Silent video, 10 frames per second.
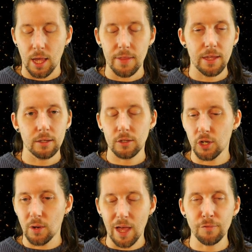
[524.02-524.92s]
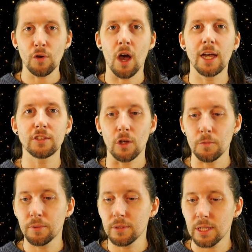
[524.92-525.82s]
And then, you know, have your eyes
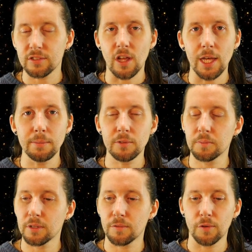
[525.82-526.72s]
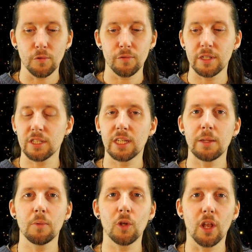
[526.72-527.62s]
open at times, but feel free to
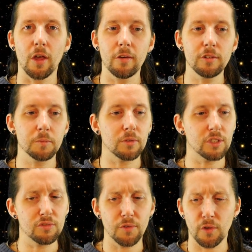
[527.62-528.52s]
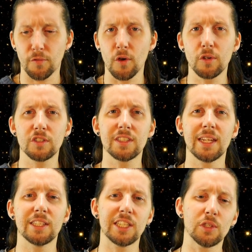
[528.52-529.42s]
keep them closed. But just focus the
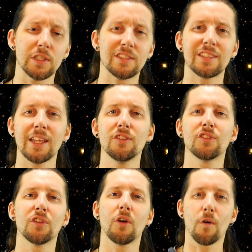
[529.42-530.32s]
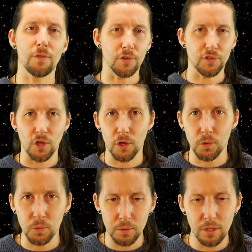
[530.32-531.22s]
energy on the center of the
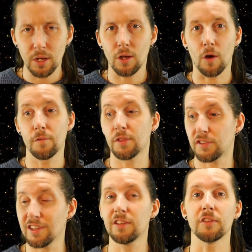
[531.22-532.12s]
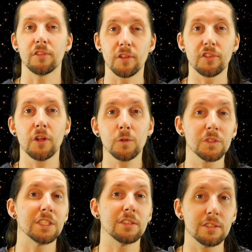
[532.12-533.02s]
circle of the sitters, the circle
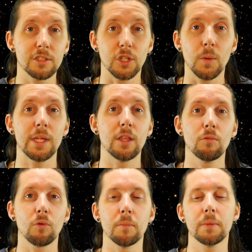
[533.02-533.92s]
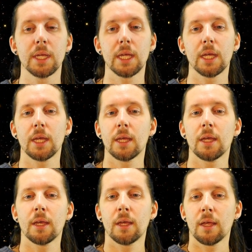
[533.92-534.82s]
sitters, you know, in the room.
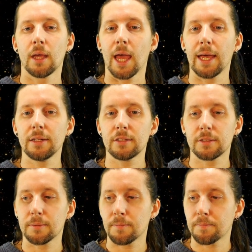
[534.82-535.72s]
And